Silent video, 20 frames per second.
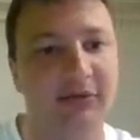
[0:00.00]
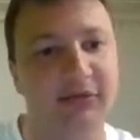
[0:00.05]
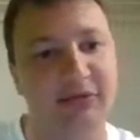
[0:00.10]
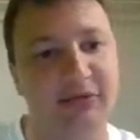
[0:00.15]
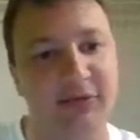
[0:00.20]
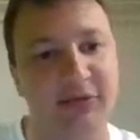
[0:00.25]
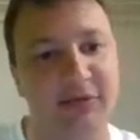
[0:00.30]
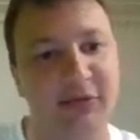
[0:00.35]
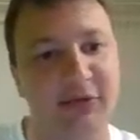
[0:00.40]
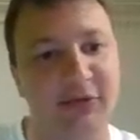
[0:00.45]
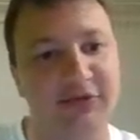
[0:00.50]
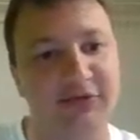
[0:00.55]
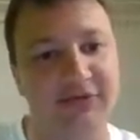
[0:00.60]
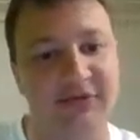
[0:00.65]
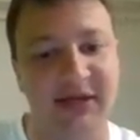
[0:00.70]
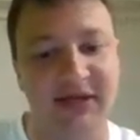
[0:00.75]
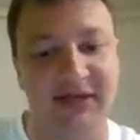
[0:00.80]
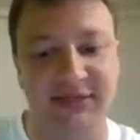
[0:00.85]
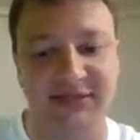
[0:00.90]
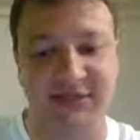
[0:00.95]
for the molar
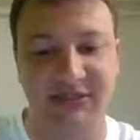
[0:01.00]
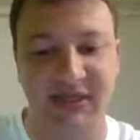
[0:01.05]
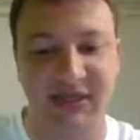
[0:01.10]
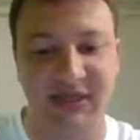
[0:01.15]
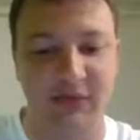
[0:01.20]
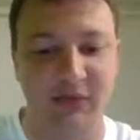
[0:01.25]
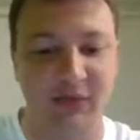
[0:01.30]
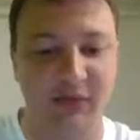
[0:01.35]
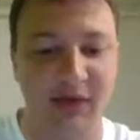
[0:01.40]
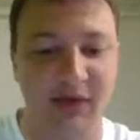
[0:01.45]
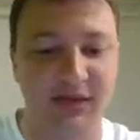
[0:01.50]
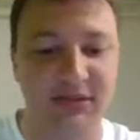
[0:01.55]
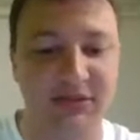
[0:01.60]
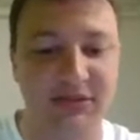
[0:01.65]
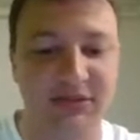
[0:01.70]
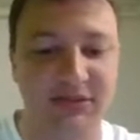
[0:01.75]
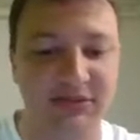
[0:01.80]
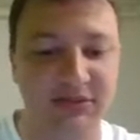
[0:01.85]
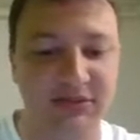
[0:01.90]
fraction and y2i.